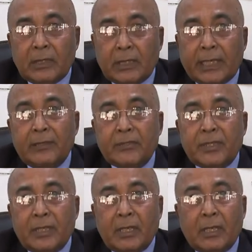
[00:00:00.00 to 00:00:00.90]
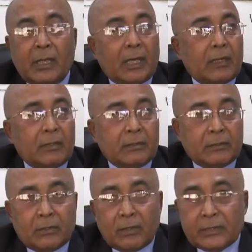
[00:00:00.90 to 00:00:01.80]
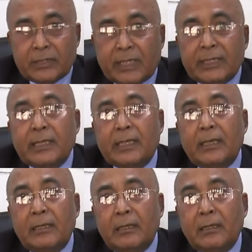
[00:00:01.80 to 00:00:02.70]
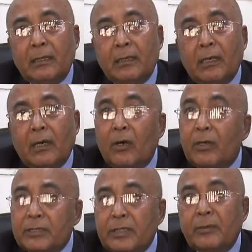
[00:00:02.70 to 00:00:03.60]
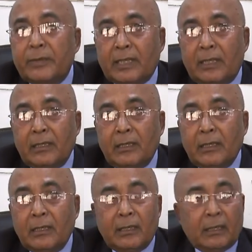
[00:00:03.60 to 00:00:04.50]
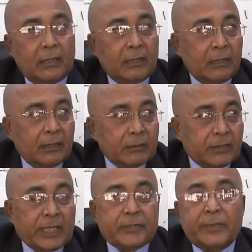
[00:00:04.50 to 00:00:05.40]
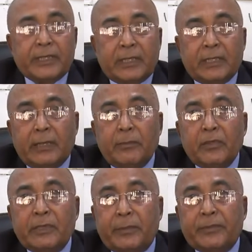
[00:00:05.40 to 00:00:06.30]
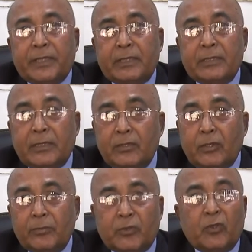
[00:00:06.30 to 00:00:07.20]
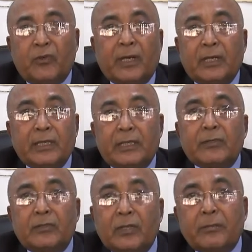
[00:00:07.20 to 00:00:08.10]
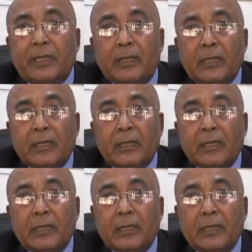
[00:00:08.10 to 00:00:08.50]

Gates called genetically or genomically transmitted immune deficiency syndrome so far it has not been